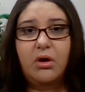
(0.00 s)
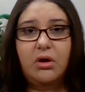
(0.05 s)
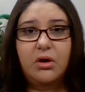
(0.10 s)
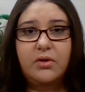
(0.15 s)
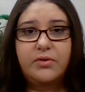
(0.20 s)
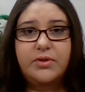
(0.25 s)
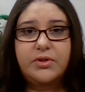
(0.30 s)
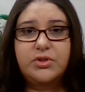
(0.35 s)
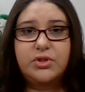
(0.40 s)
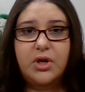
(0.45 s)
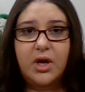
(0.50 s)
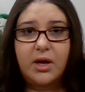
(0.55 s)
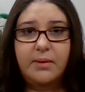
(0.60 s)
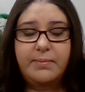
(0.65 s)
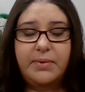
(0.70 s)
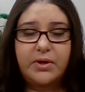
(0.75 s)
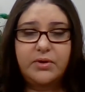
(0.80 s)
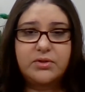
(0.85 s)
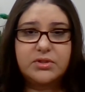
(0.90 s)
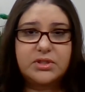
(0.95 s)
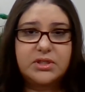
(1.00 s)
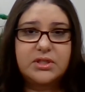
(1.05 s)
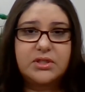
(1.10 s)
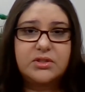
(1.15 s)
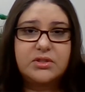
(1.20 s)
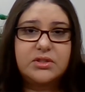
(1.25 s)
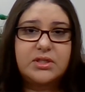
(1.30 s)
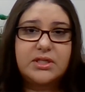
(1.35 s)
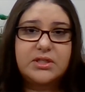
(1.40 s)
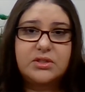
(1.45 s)
all the job
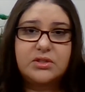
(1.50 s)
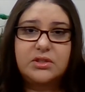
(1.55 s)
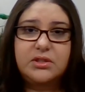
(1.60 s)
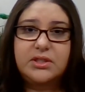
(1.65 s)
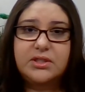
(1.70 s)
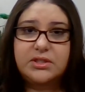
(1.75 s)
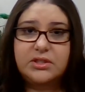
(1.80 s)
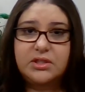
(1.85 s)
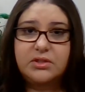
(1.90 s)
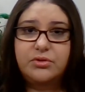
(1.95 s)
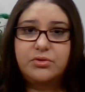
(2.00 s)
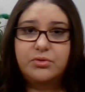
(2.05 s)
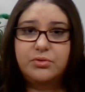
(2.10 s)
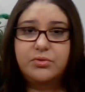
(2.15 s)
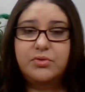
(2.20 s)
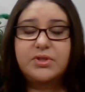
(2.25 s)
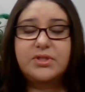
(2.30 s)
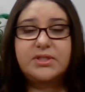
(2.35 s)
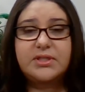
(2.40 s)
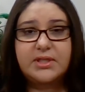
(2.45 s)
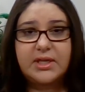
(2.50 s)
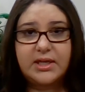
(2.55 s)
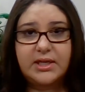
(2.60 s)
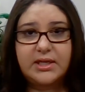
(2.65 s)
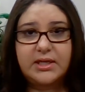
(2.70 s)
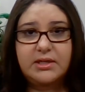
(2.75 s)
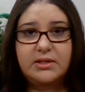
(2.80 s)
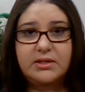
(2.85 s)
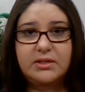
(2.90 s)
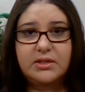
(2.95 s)
postings that's listed through the
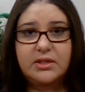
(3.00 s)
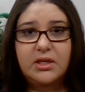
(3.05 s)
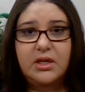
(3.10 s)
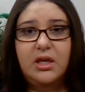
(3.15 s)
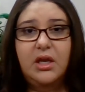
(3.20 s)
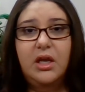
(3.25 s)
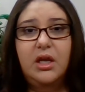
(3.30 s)
state.